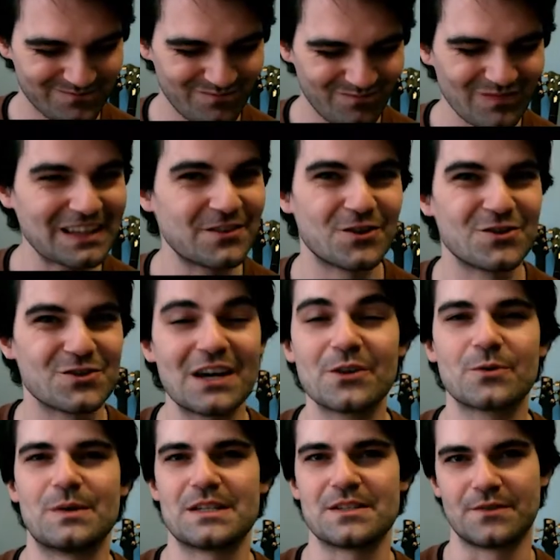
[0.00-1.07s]
there's
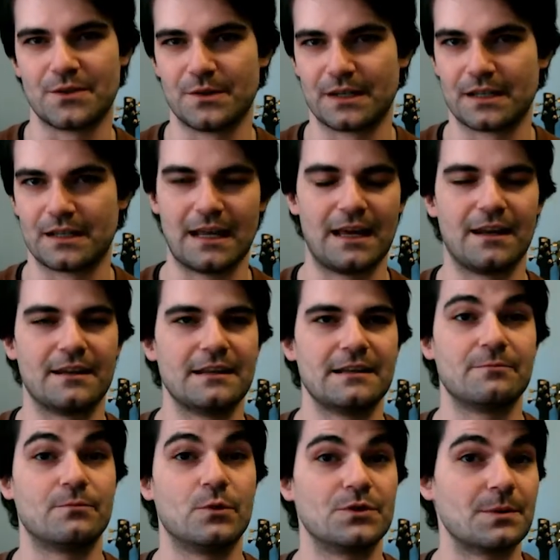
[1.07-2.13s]
other ways of doing it, and it
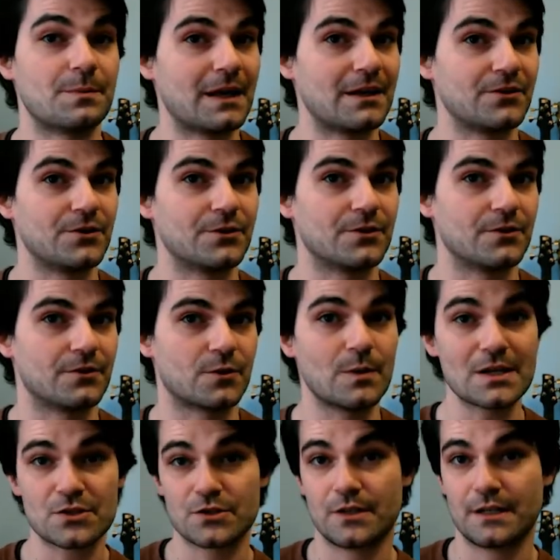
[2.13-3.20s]
will depend on your
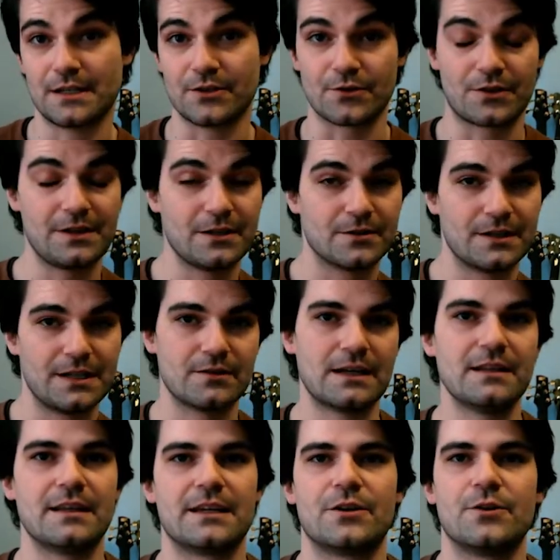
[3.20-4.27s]
question and your theory,
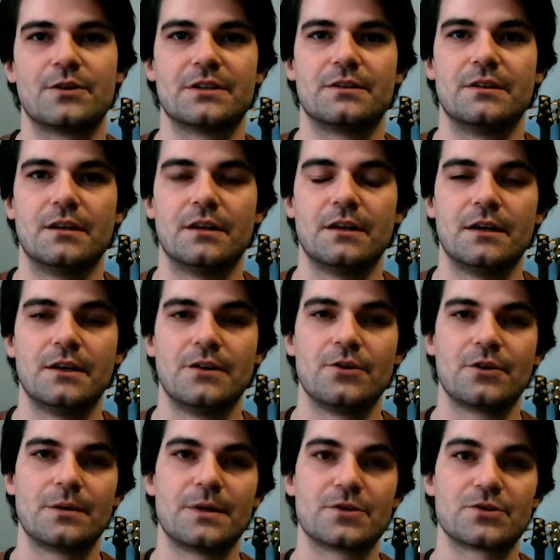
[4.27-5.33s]
right? Like you can
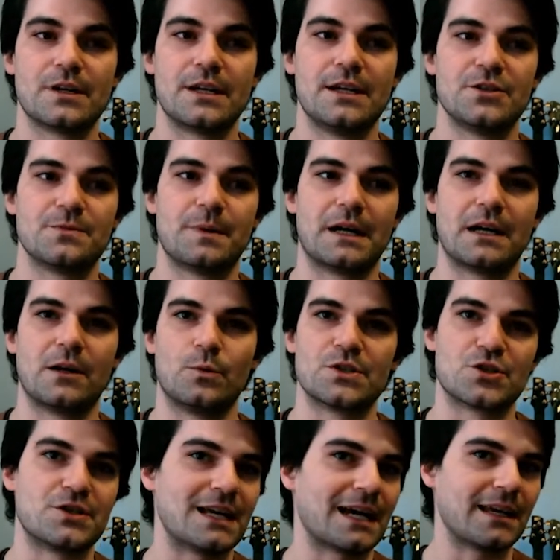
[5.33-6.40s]
measure age by
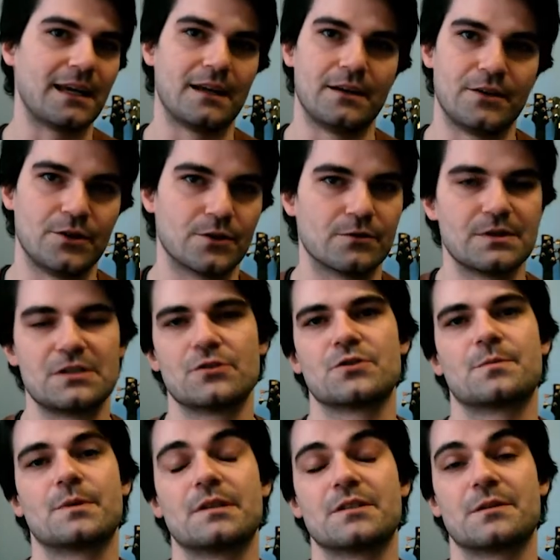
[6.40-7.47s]
which decade your
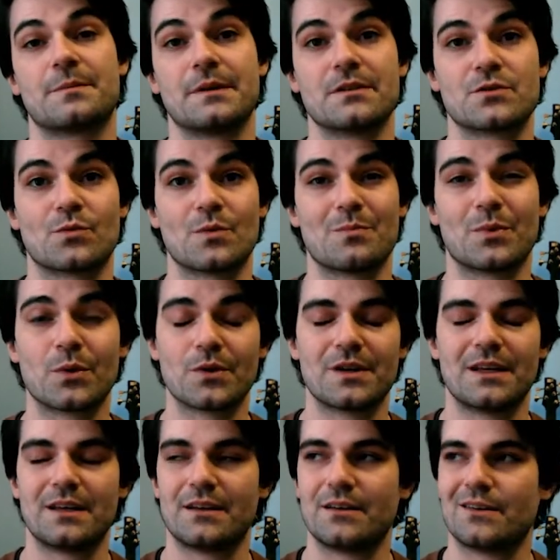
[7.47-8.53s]
research participants were born
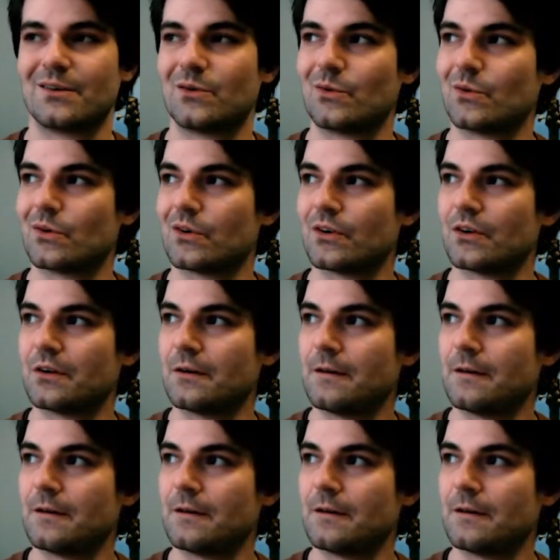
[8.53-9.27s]
in, or